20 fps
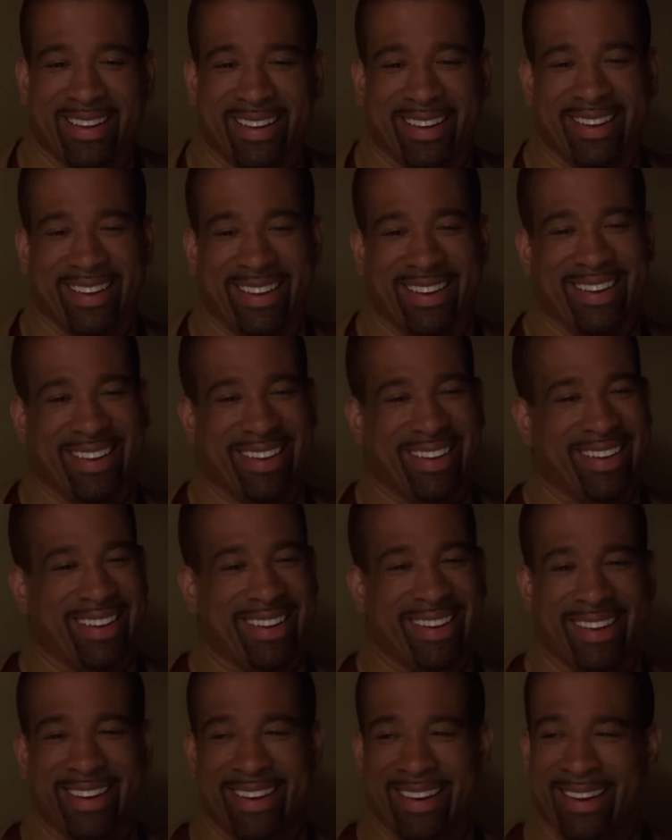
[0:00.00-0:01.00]
Season
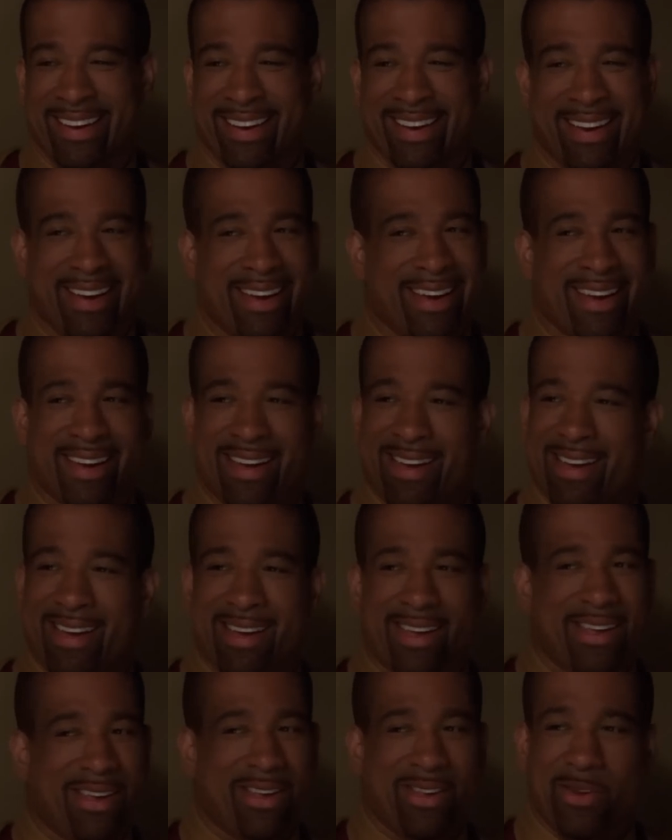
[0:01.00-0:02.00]
7 gets more mileage
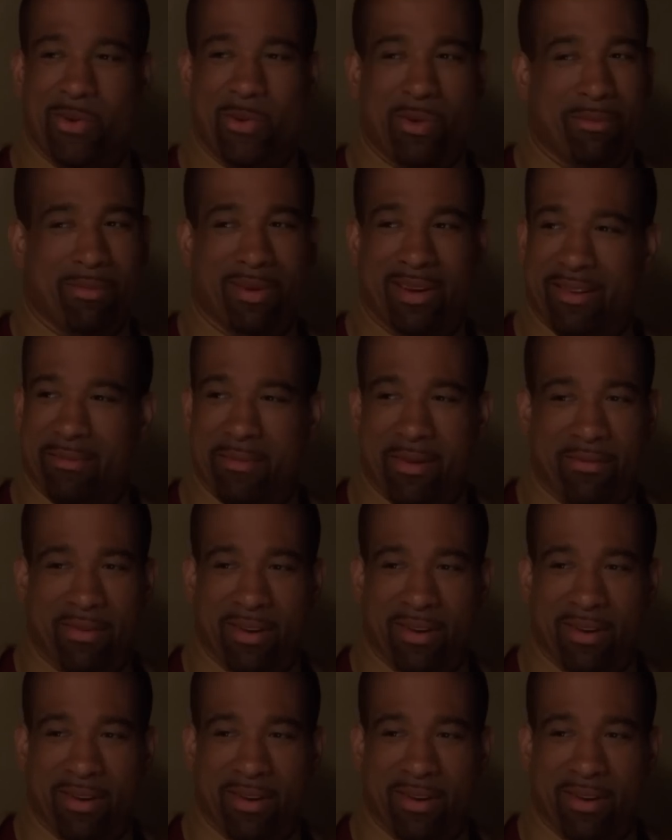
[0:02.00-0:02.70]
out of Darryl, and